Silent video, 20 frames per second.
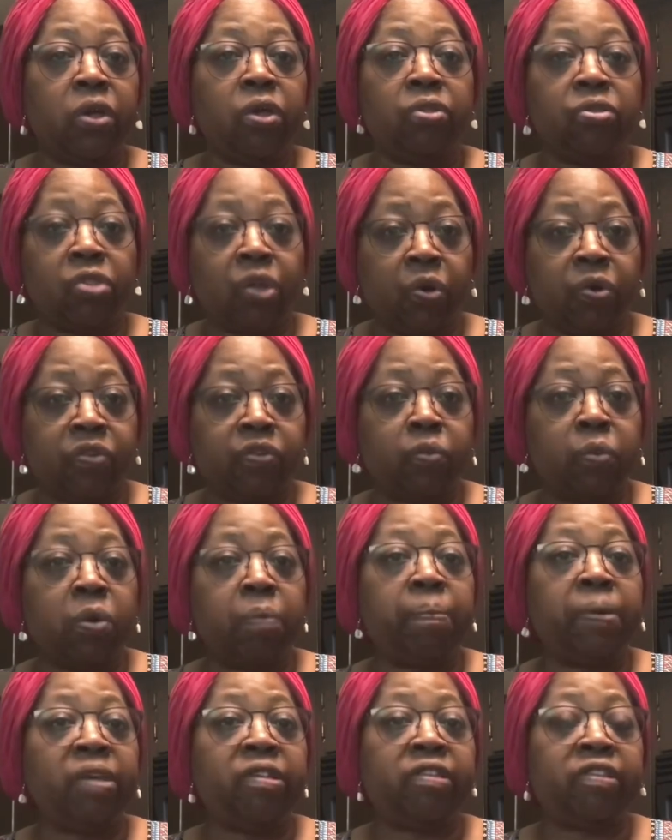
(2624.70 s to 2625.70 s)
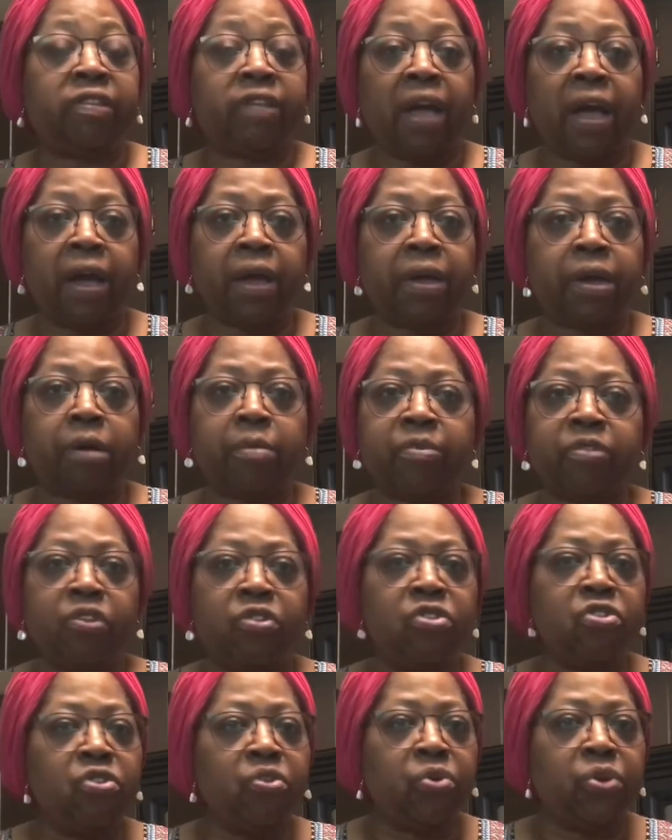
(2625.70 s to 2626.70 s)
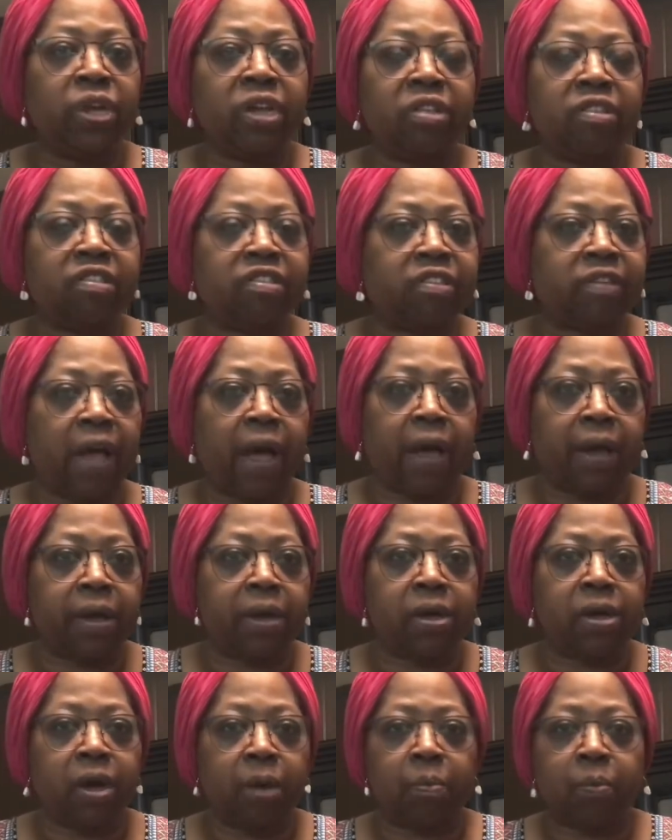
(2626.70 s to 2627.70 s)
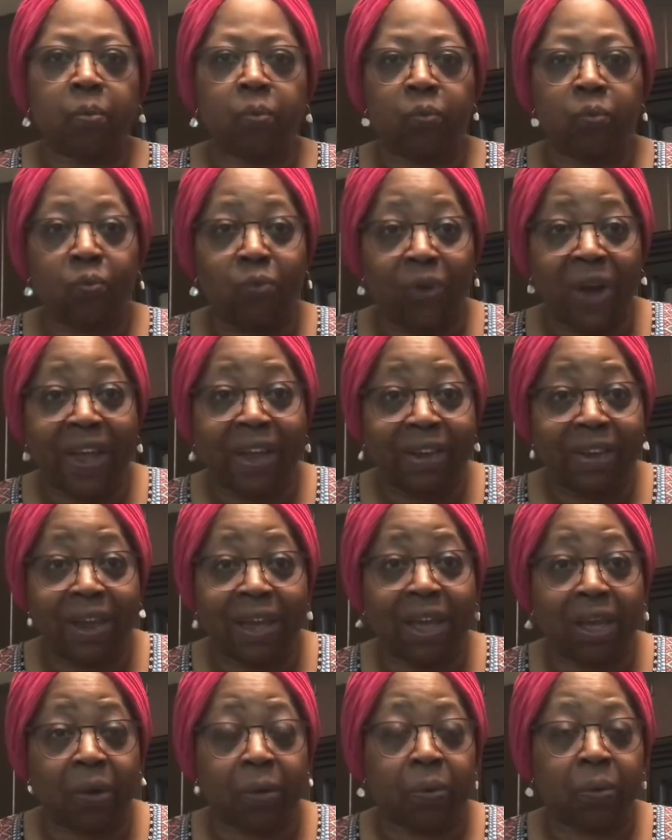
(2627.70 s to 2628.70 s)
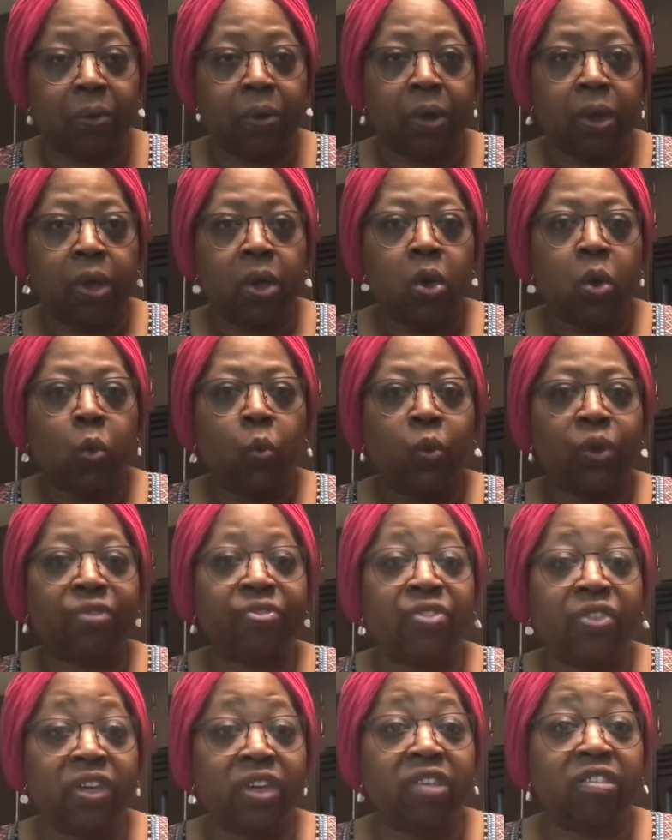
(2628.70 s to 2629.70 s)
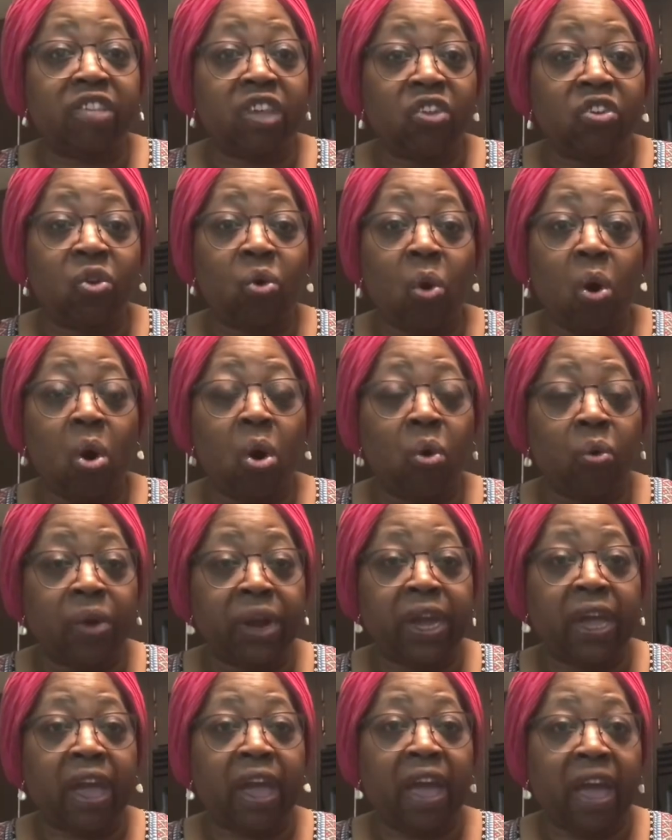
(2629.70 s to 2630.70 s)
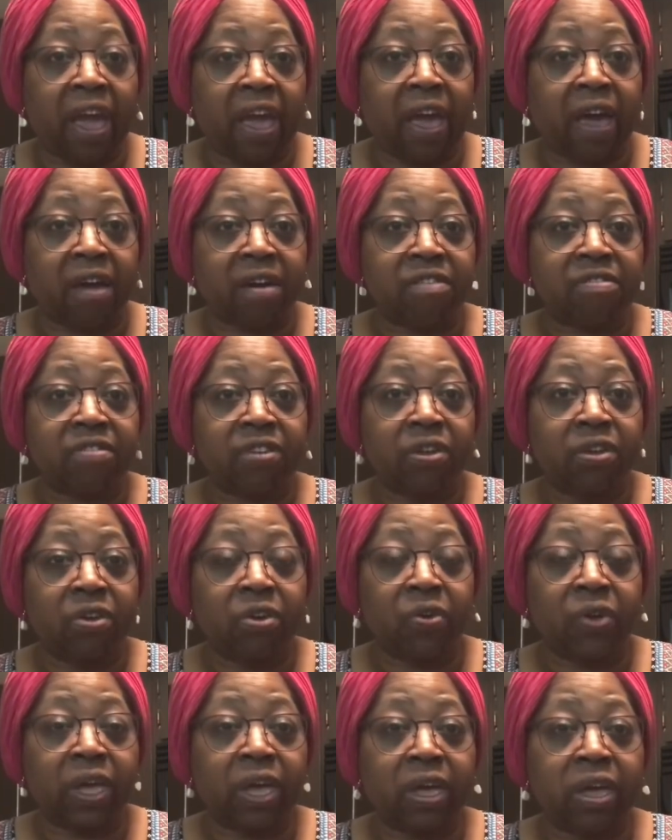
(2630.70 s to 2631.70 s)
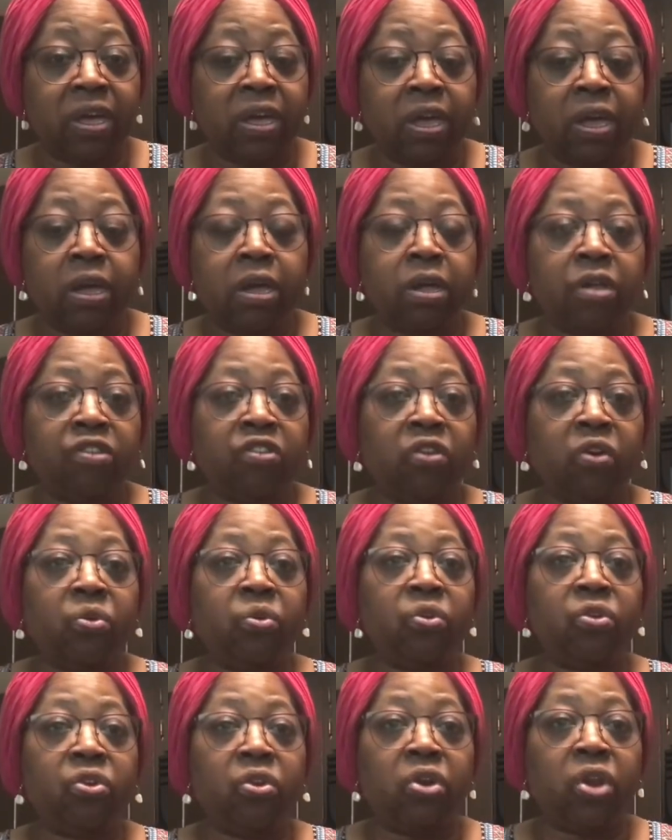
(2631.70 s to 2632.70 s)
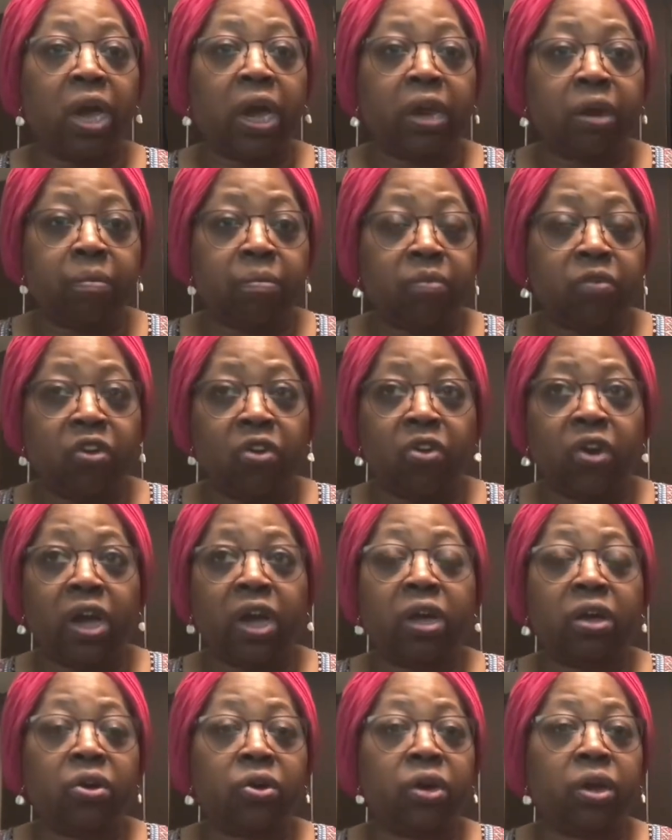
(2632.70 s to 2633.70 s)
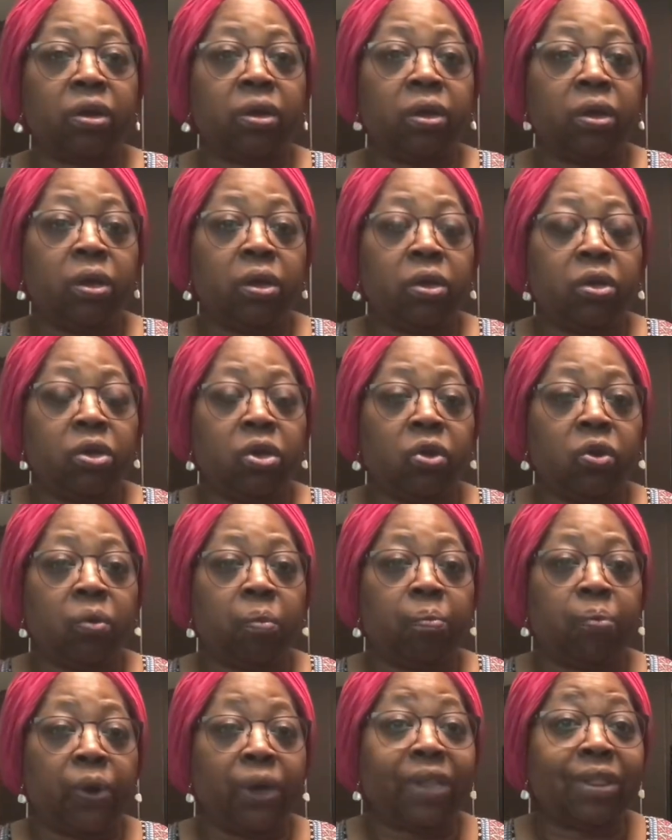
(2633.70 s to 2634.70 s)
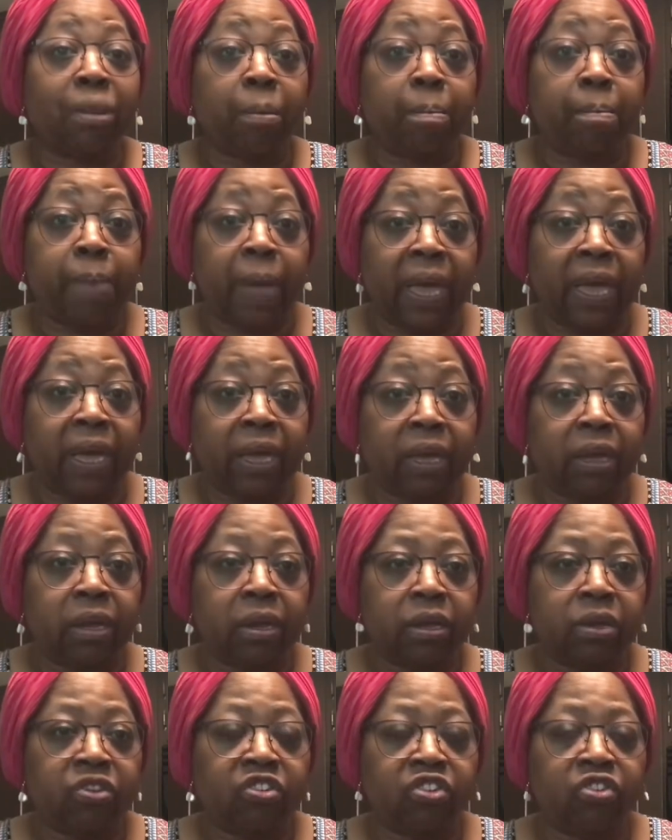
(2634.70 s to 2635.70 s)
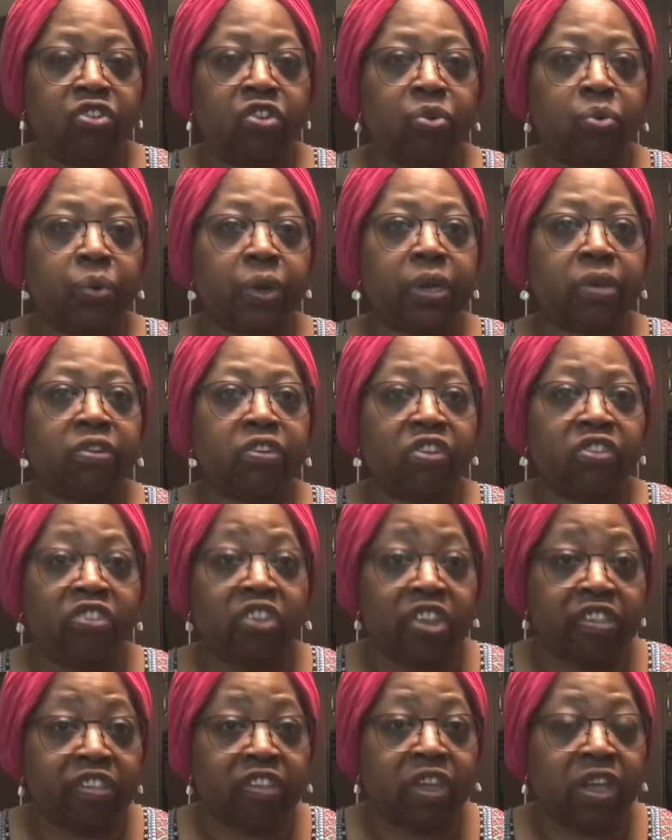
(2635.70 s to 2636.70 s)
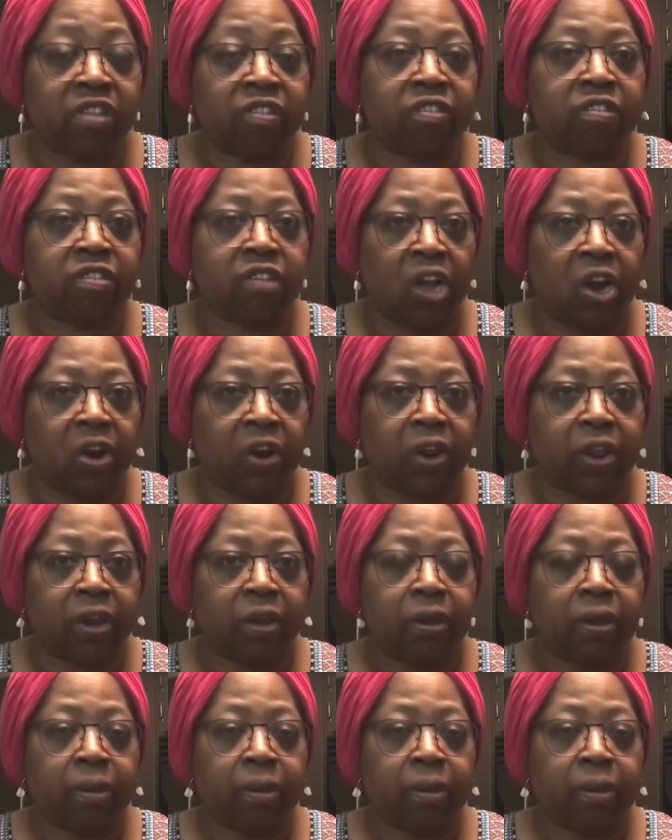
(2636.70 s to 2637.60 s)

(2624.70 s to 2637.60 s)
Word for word: Those will be stock up. So you can stock up right now with things that you already have. Okay? So you're not you're not gonna, you know, break the bank to do it, to just get started.